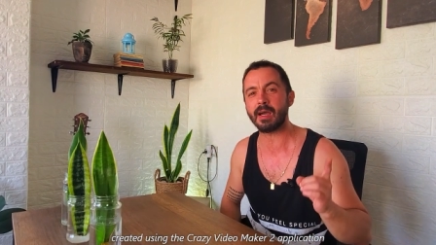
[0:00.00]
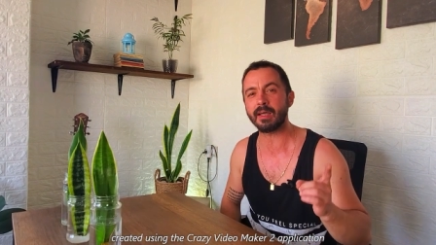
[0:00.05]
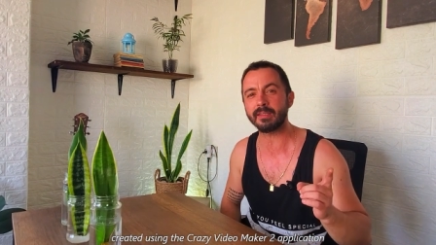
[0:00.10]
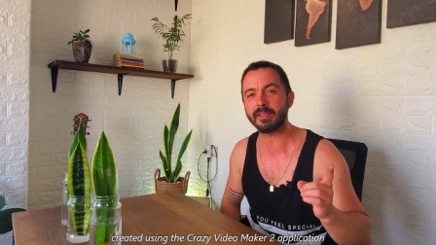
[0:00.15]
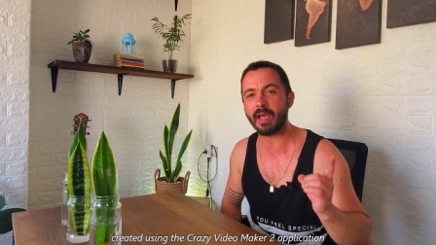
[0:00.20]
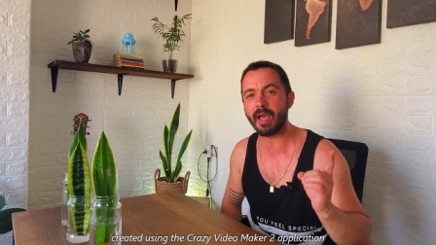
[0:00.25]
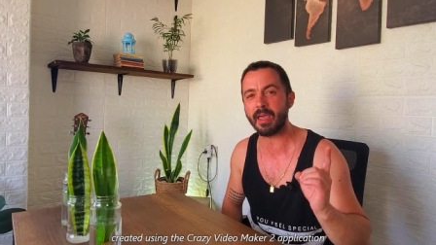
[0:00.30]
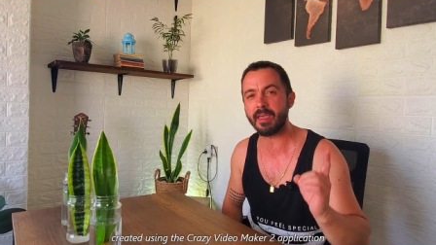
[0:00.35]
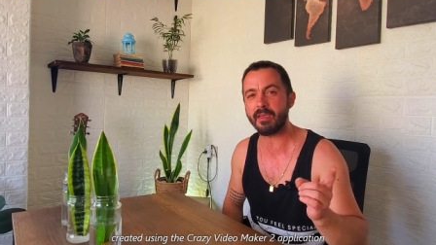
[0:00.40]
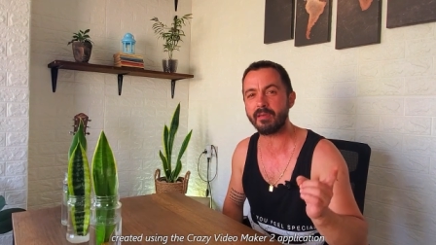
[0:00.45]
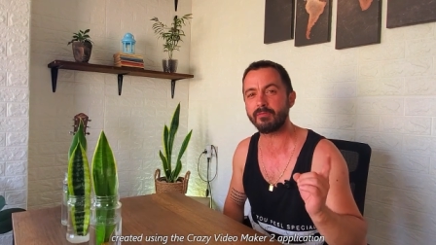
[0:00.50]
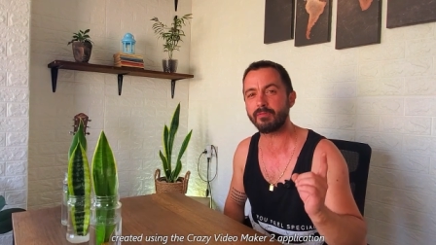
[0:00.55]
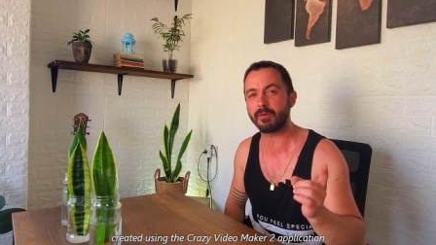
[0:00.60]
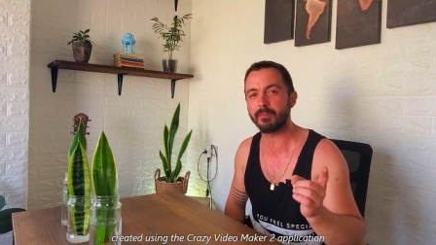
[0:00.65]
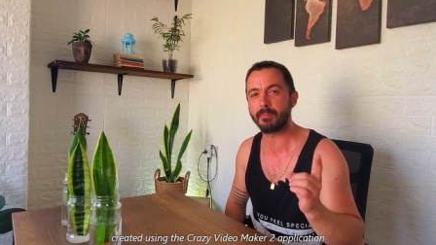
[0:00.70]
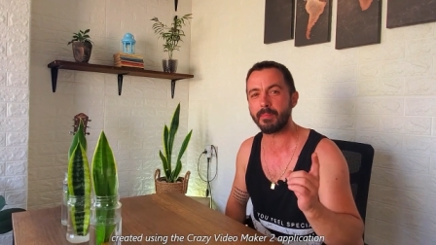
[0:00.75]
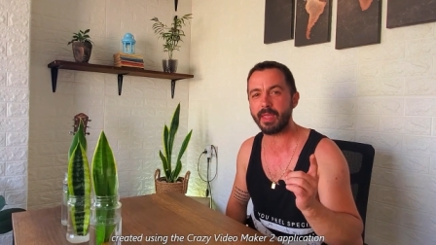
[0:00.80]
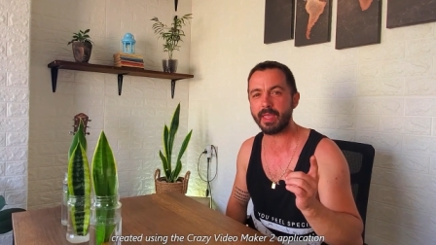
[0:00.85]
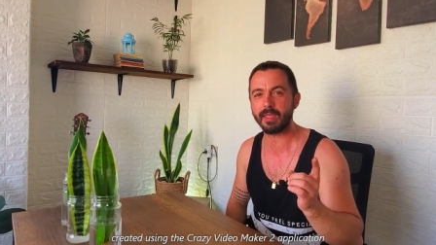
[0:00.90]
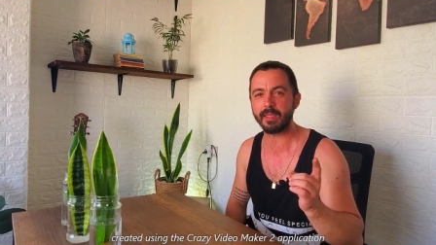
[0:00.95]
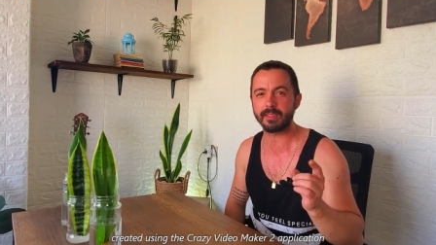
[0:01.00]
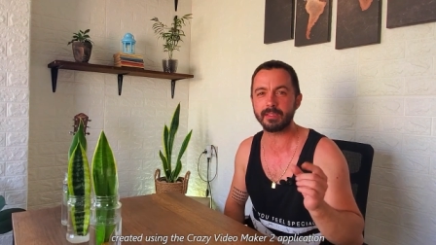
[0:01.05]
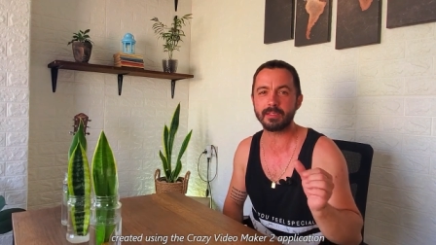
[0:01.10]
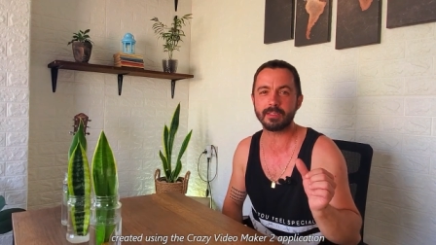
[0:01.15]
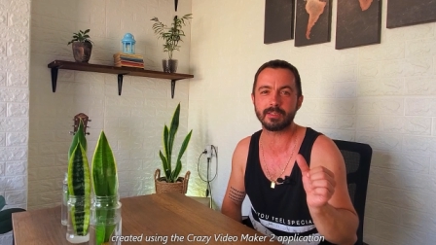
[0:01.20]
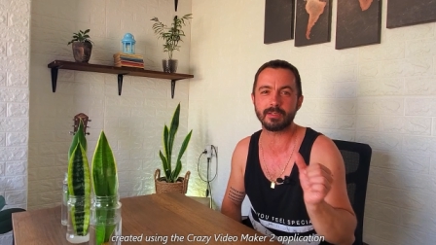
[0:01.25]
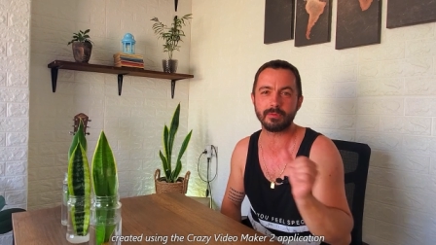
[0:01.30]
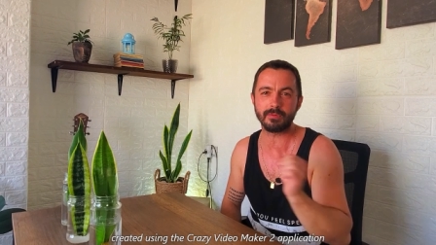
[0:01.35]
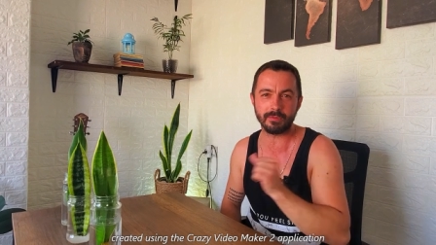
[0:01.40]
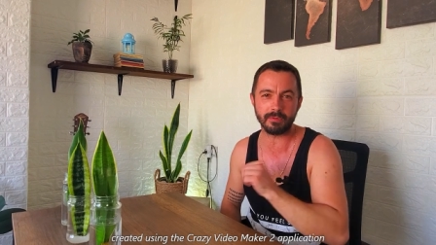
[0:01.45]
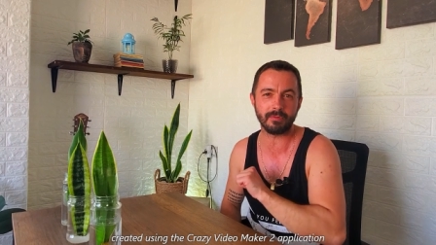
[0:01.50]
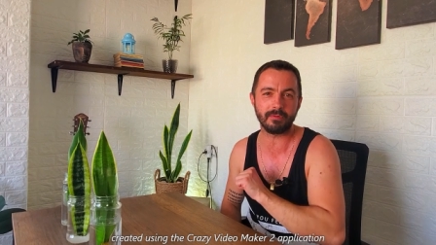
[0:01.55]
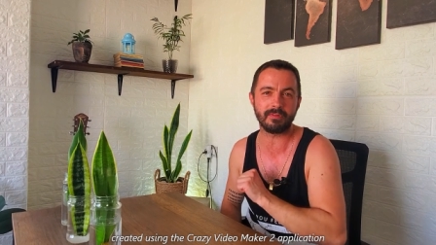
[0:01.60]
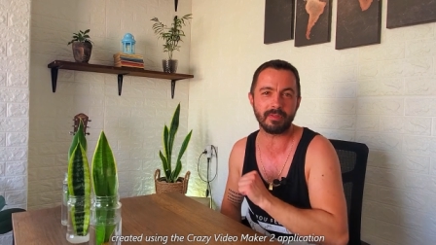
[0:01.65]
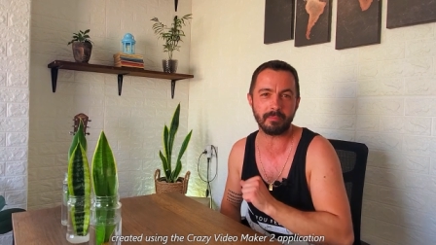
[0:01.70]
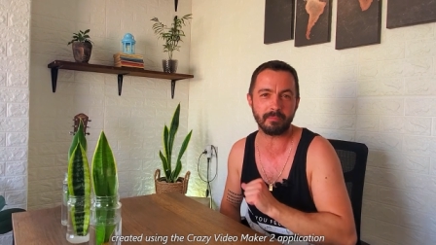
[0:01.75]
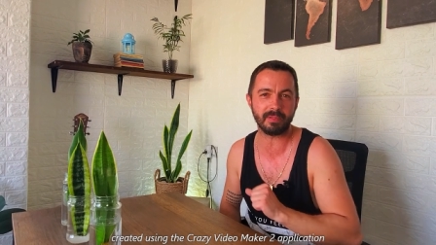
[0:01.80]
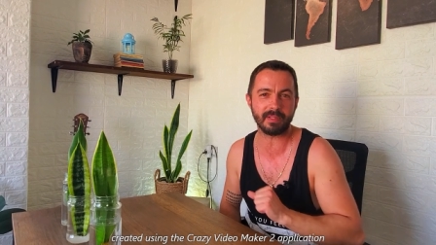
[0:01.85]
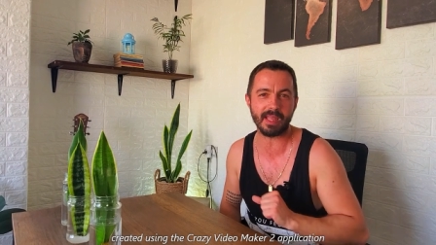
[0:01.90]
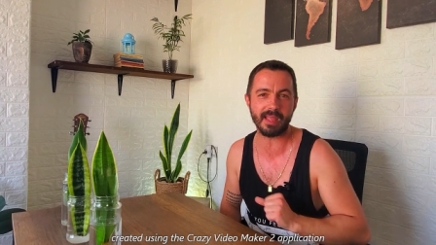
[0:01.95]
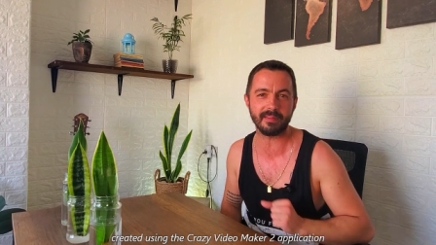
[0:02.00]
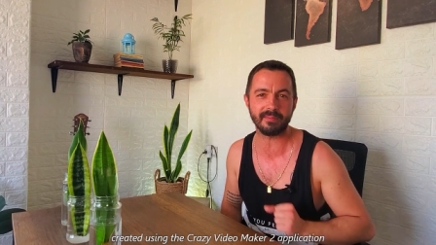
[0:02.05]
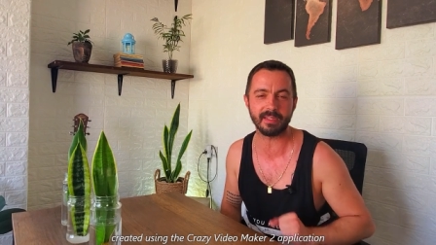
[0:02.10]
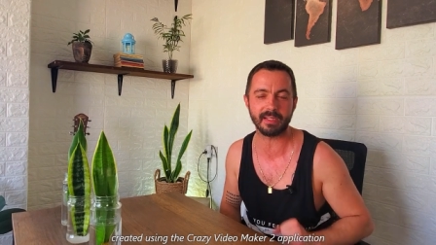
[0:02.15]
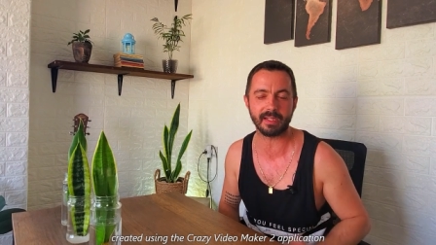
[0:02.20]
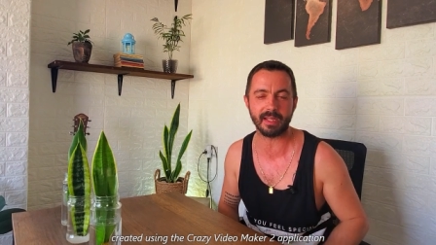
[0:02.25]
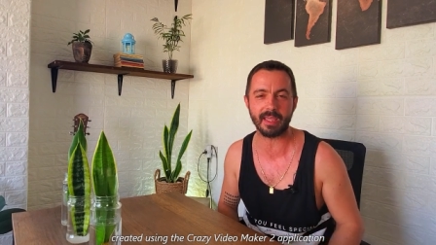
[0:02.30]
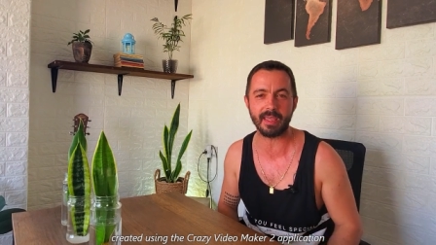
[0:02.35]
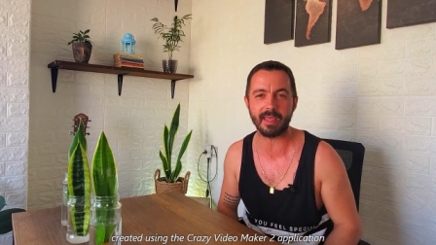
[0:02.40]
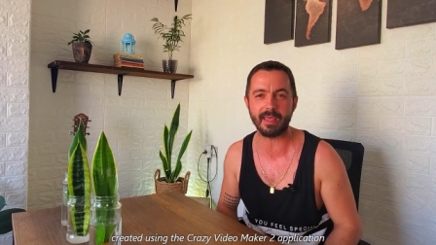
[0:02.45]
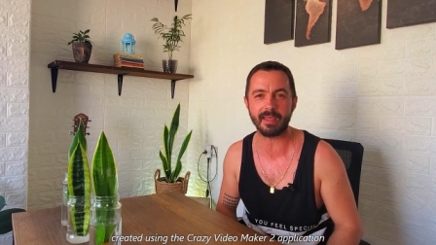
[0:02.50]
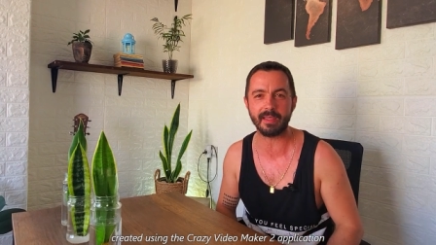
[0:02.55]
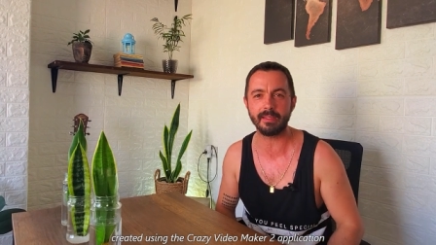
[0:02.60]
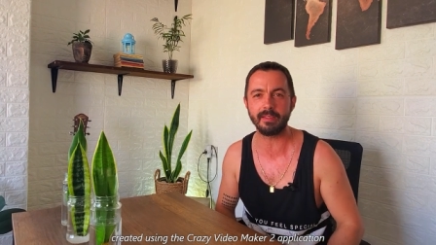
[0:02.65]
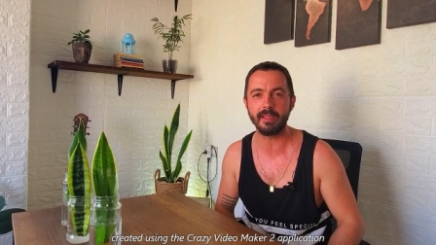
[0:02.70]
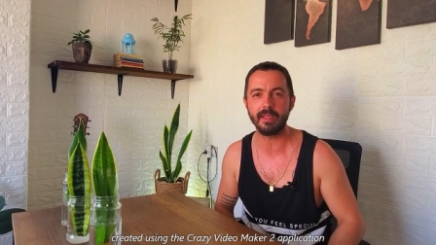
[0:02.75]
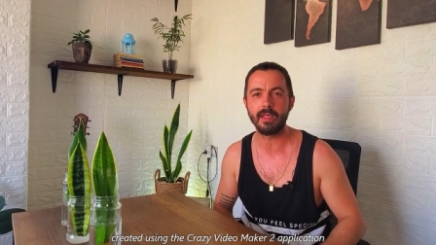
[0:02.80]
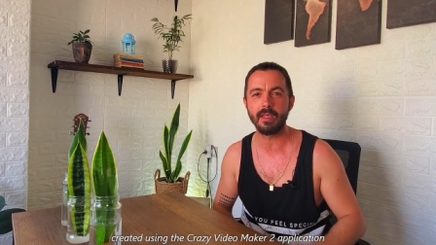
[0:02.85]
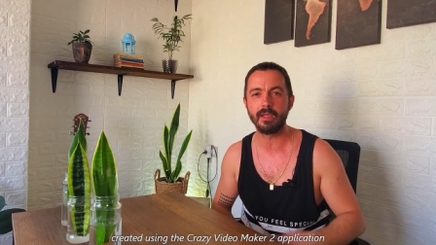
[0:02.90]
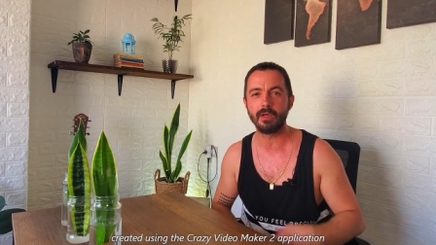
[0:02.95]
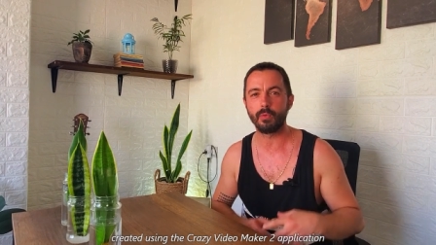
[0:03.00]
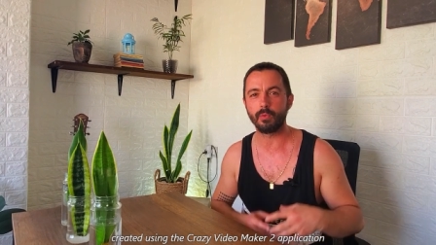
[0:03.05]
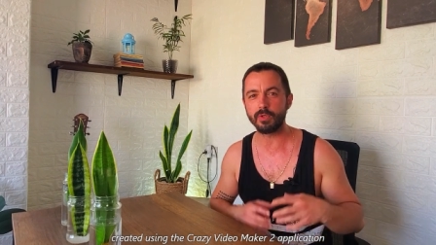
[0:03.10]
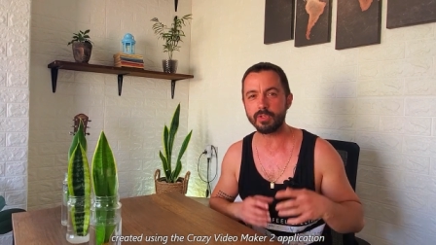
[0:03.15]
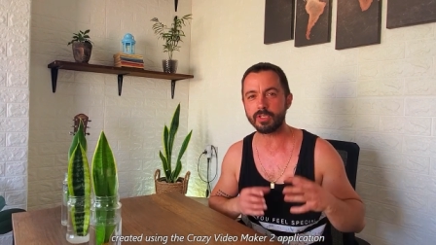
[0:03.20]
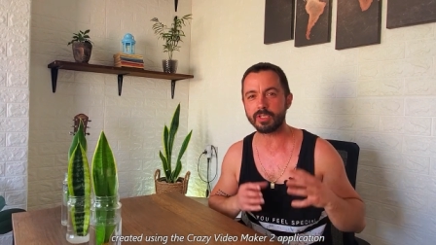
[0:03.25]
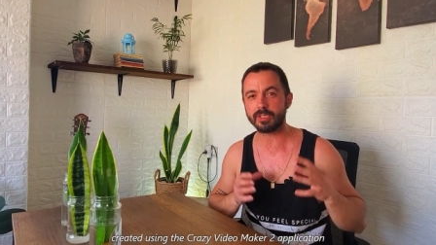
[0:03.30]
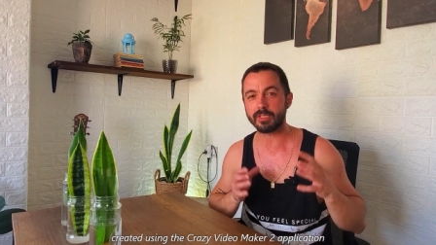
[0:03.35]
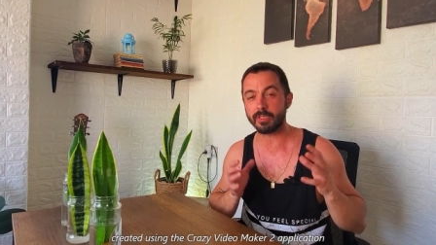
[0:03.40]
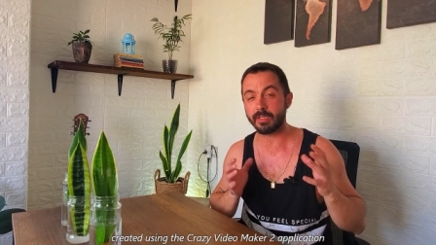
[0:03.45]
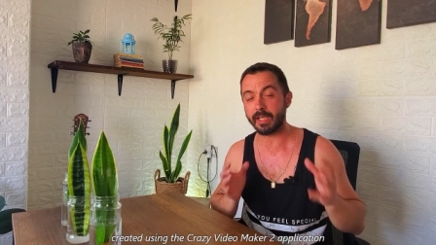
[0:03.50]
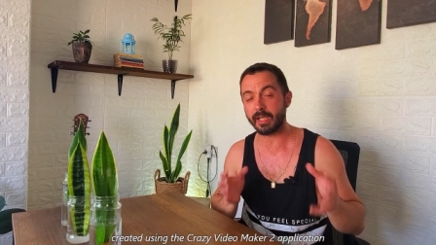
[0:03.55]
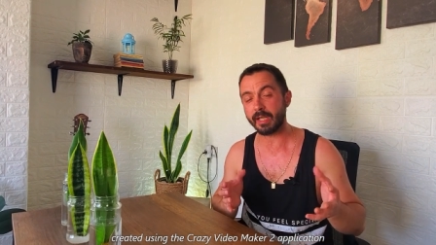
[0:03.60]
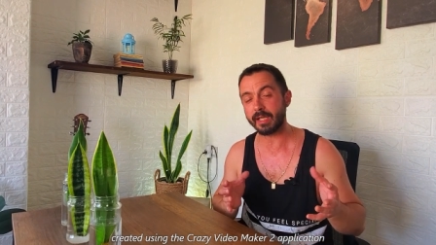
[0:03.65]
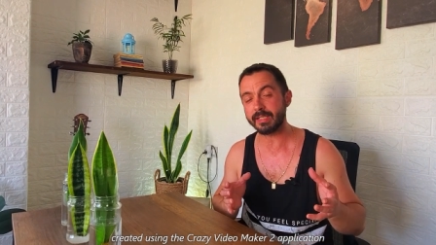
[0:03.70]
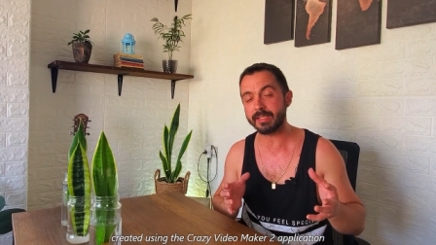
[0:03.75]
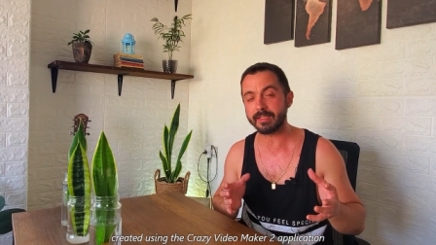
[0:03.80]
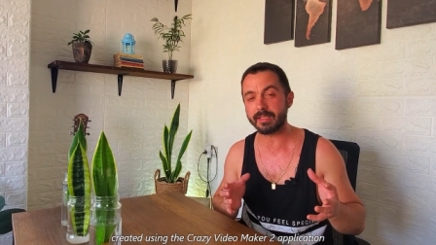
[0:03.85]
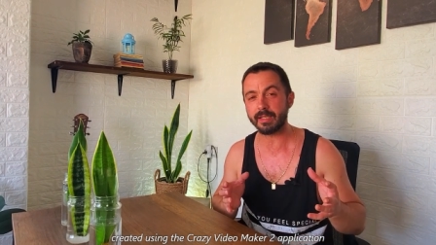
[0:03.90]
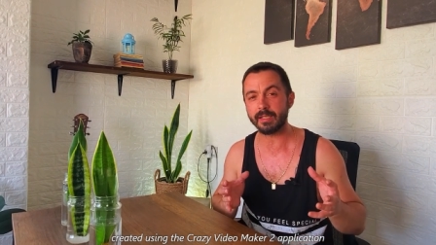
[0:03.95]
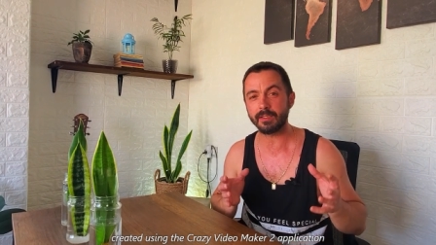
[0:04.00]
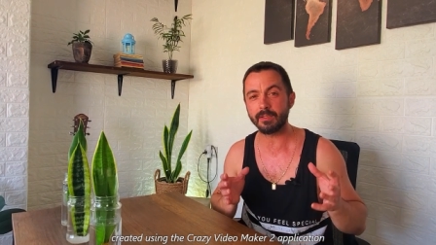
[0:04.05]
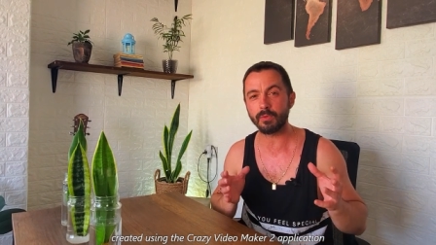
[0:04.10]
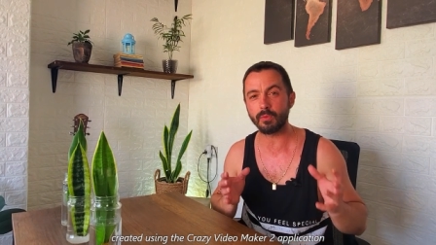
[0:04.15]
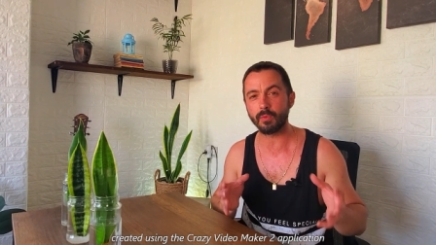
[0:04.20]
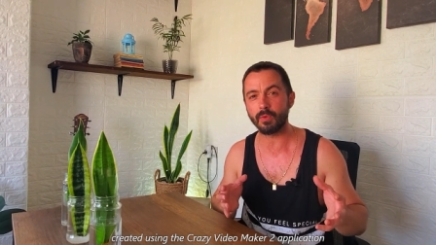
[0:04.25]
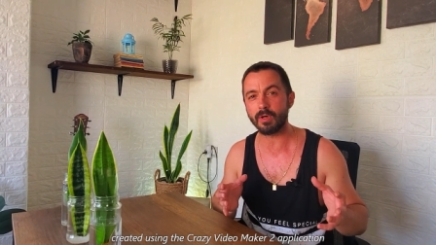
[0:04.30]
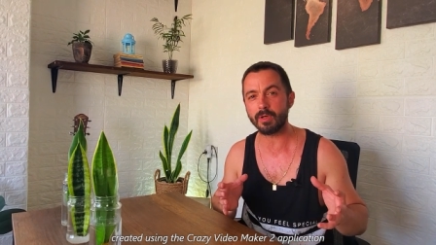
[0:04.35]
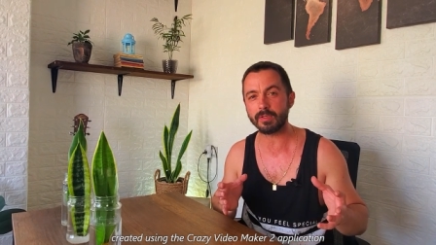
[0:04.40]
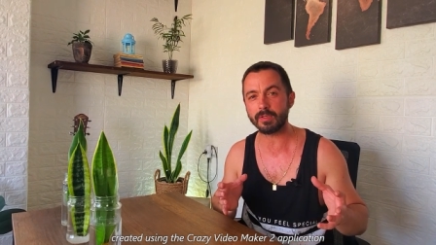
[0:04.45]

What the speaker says: cut I ever made to the plant that I had, which, like I said,